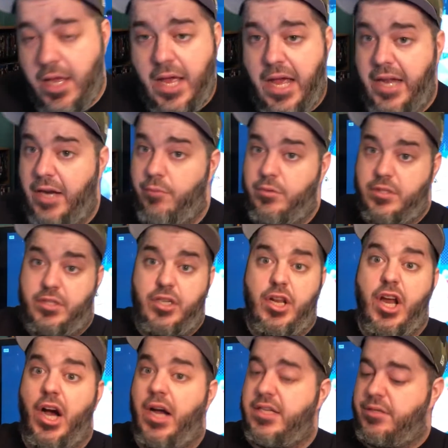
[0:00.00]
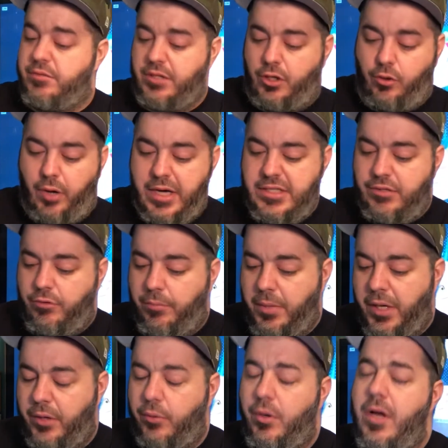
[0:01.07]
And it was nuts. It was a crazy
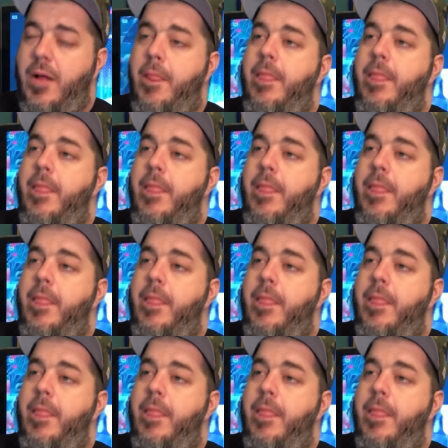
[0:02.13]
rebuttal.